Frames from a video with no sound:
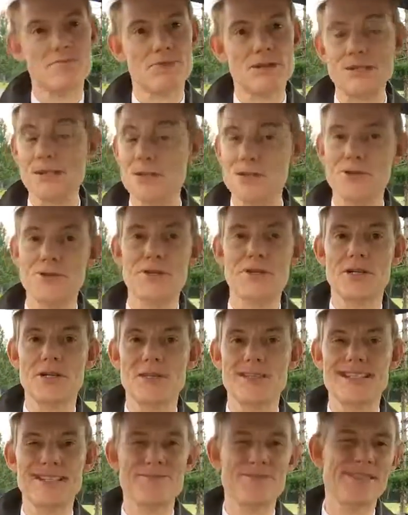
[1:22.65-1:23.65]

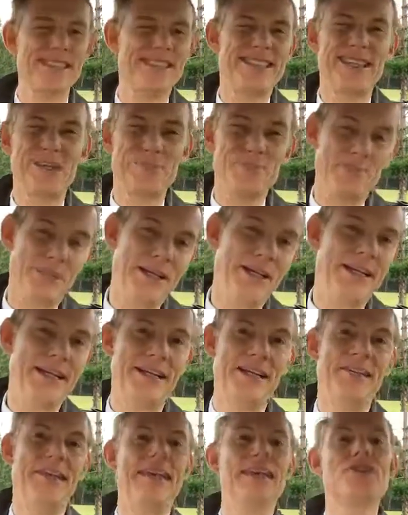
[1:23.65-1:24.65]
resolutions that really don't mean
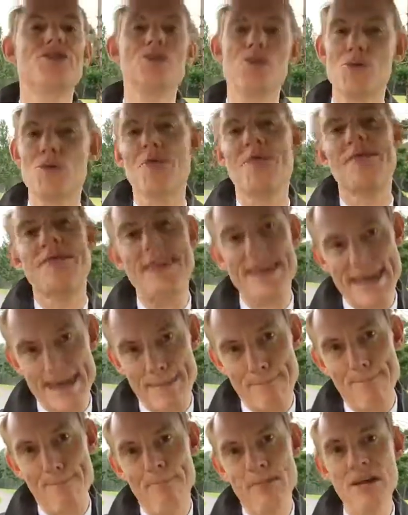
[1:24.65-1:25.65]
anything to
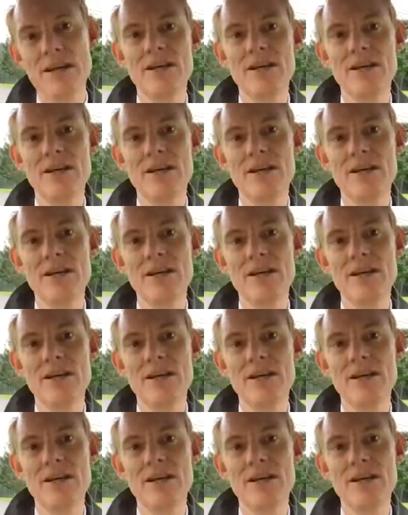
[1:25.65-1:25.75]
them.